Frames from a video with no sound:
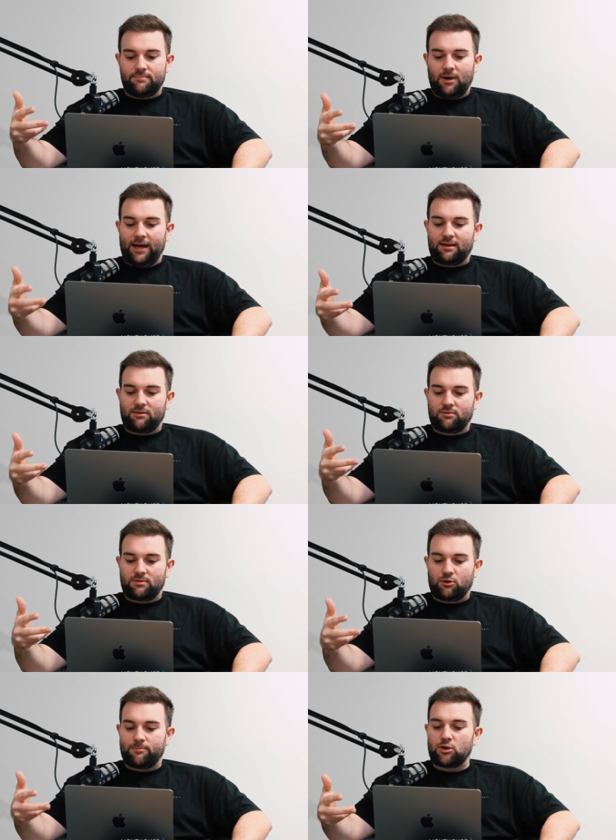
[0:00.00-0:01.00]
Mike,
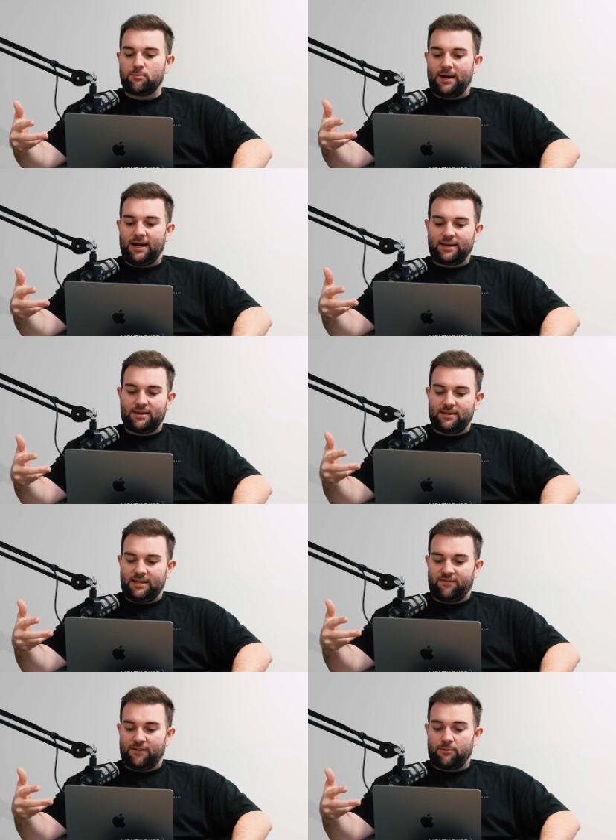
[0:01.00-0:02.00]
the crypto market
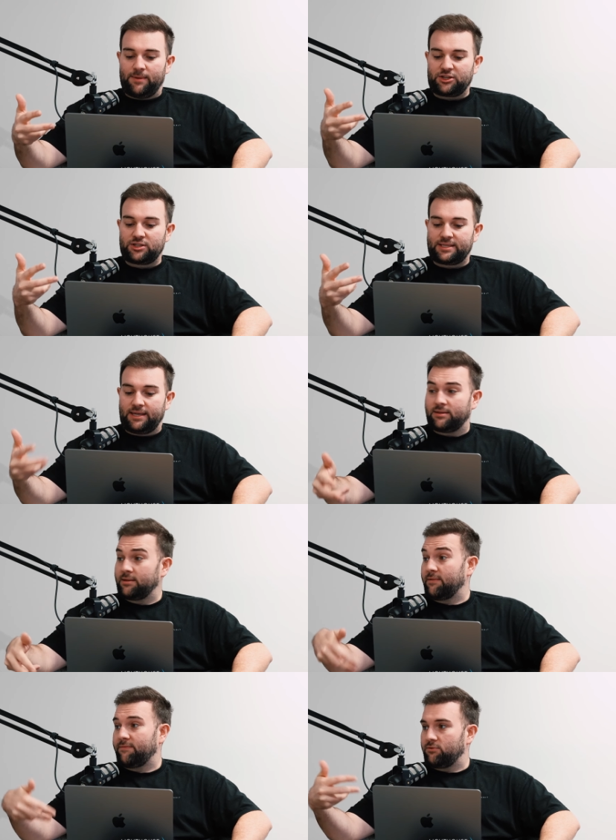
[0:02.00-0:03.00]
is very much
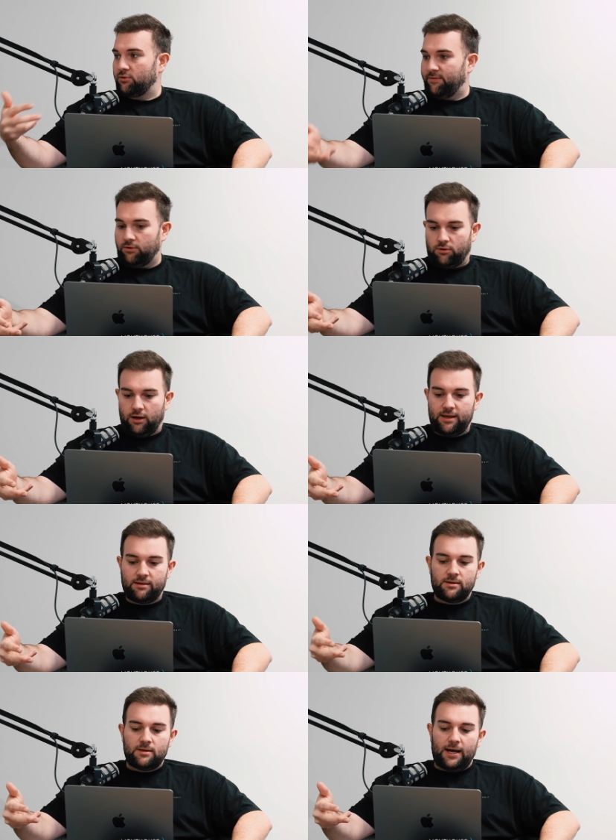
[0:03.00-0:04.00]
sentiment driven, right?